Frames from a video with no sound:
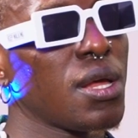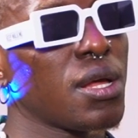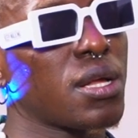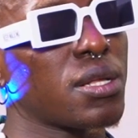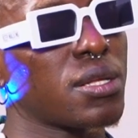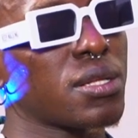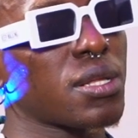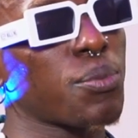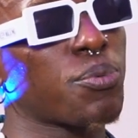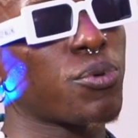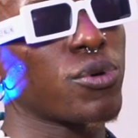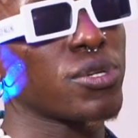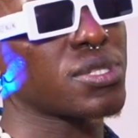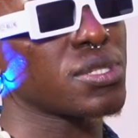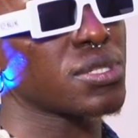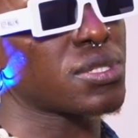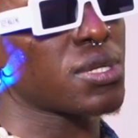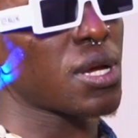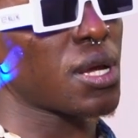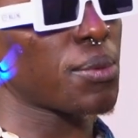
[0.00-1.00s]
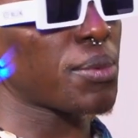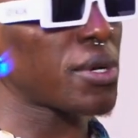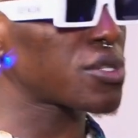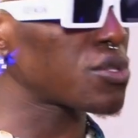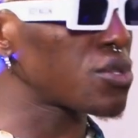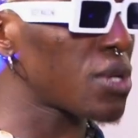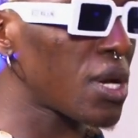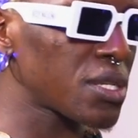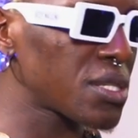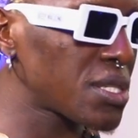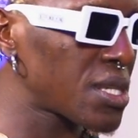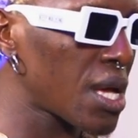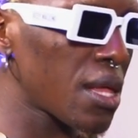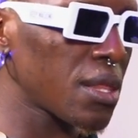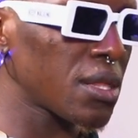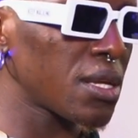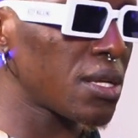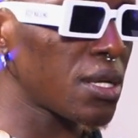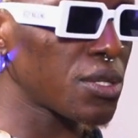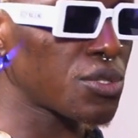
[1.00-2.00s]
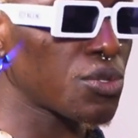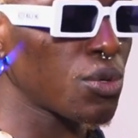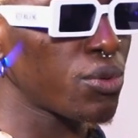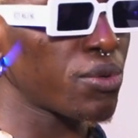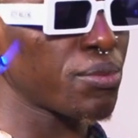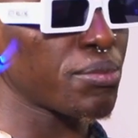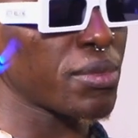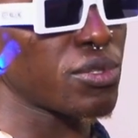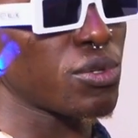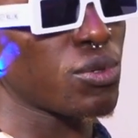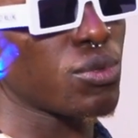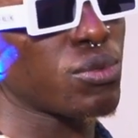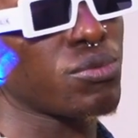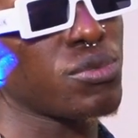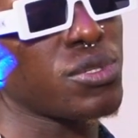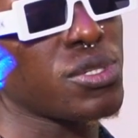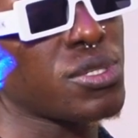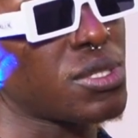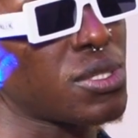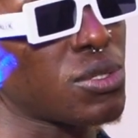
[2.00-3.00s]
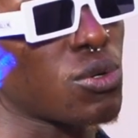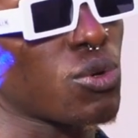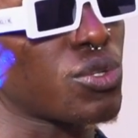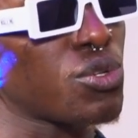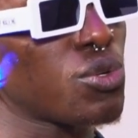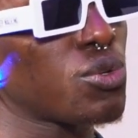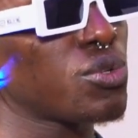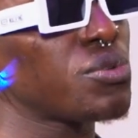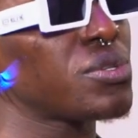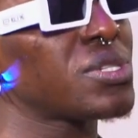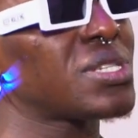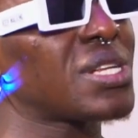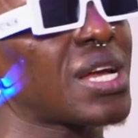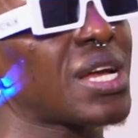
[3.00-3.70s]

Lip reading: And at that point in time, I sat there and I told them that the only reason